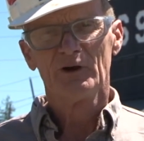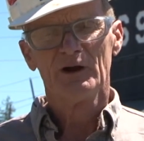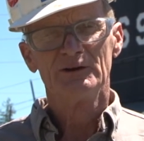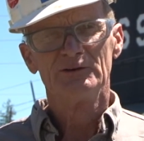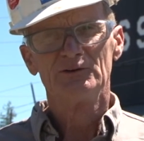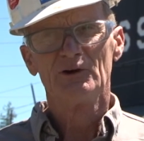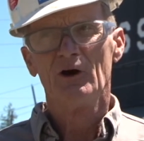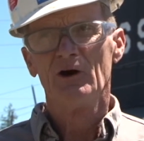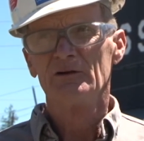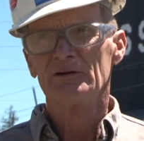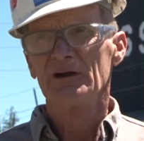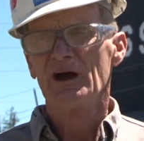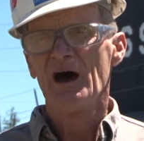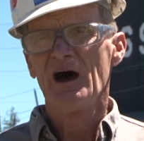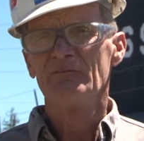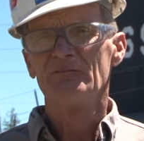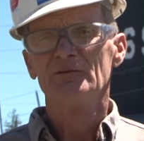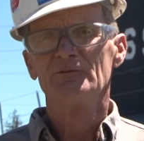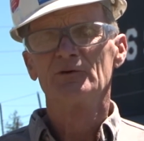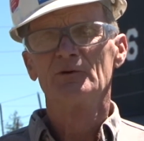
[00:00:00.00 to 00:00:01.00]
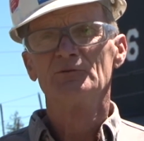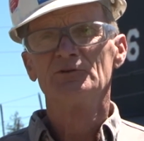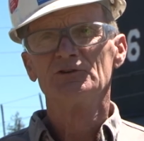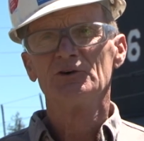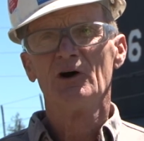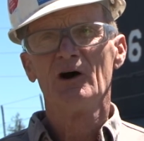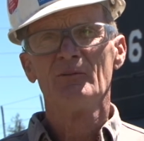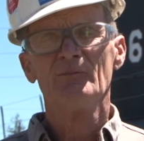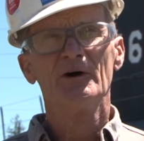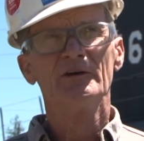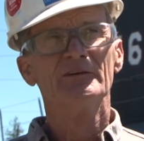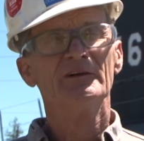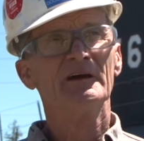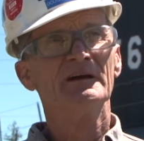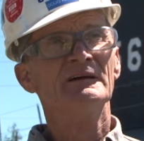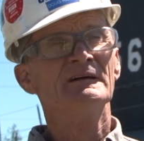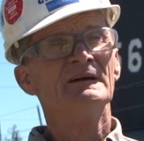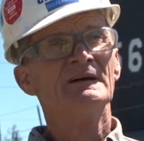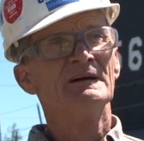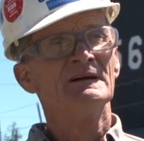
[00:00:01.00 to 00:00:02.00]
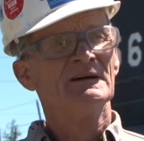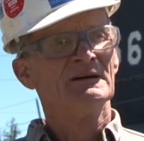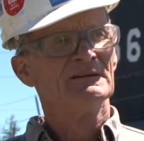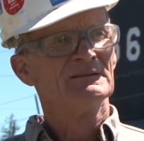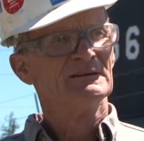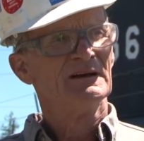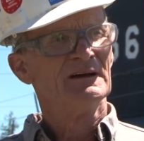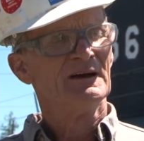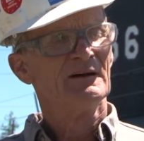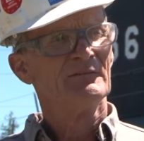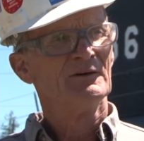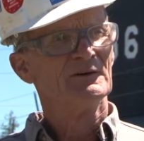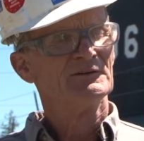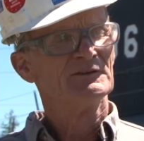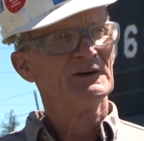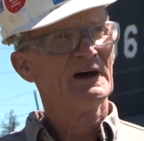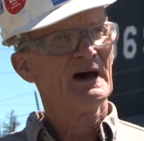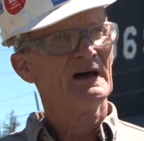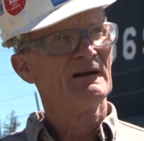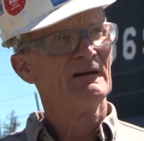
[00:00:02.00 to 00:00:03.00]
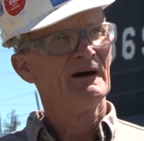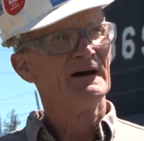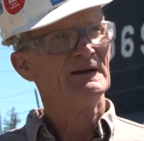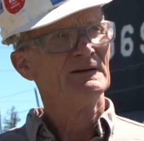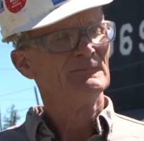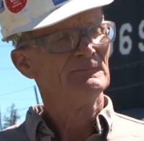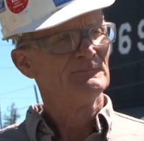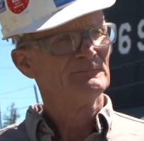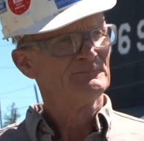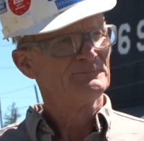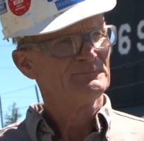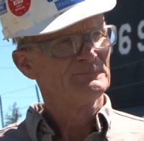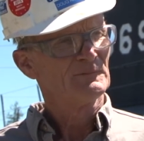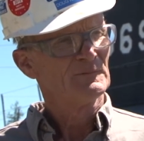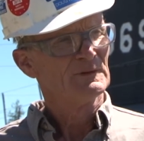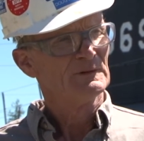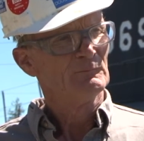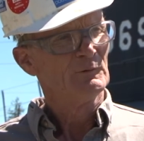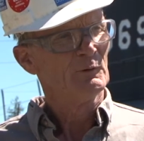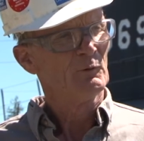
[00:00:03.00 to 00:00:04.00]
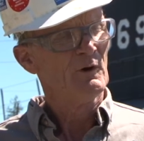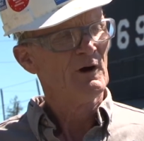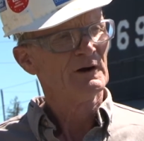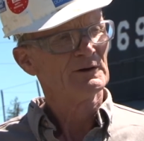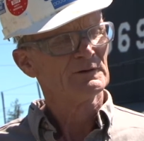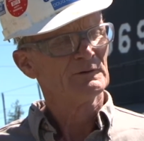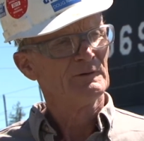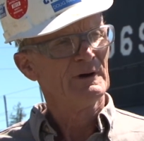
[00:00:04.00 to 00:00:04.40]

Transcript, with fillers: friend John Garvin from Shaw Brothers. They, they have a satellite. We walked